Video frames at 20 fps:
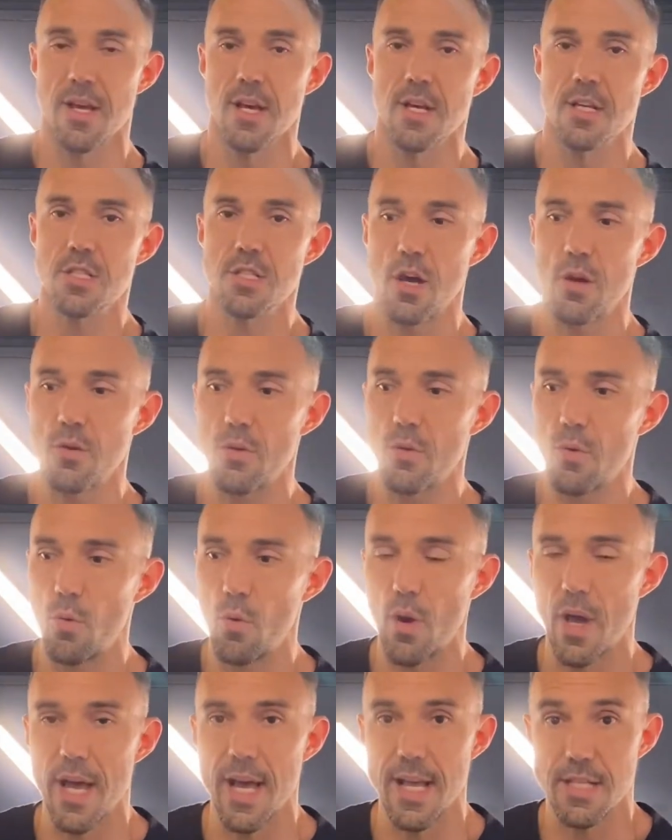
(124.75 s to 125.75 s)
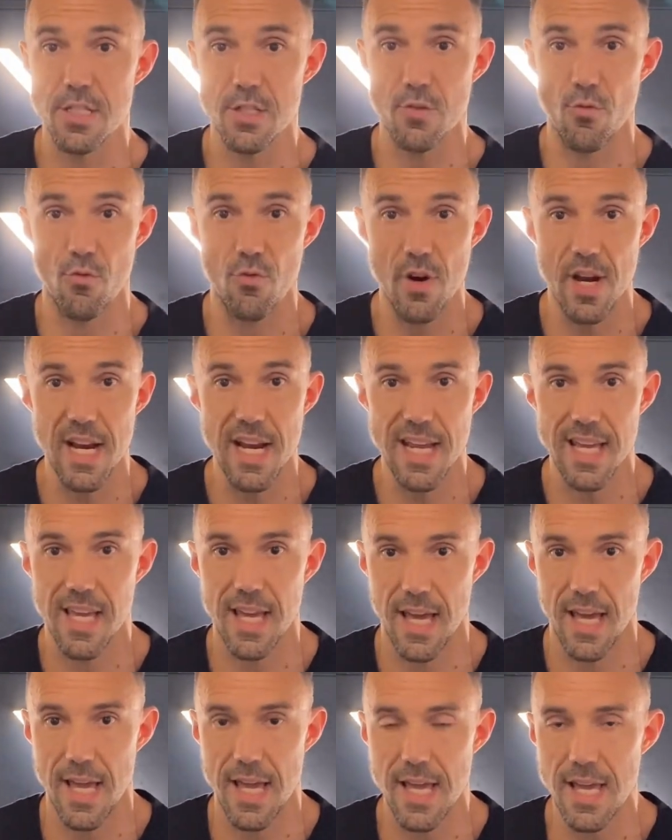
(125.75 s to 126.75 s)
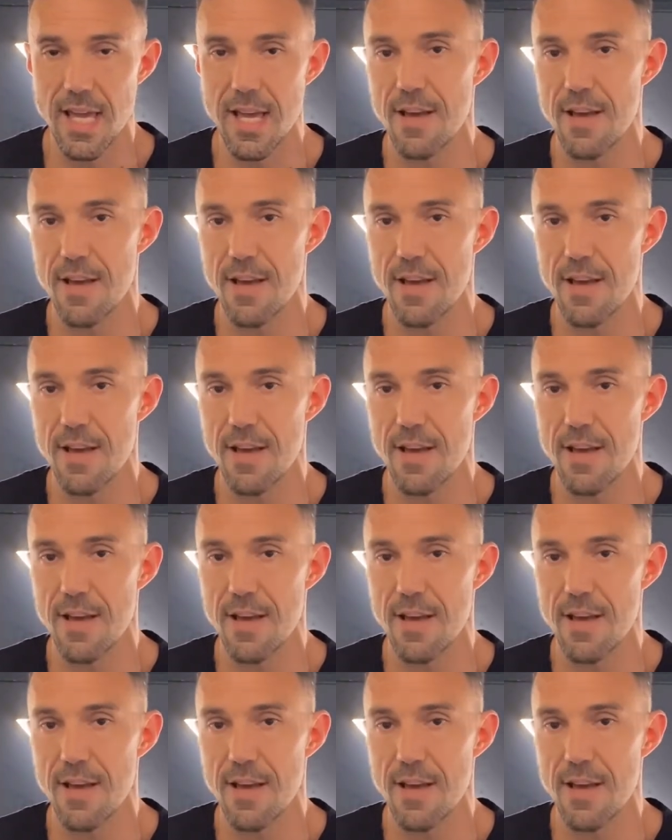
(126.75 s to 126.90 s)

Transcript: So it's really key,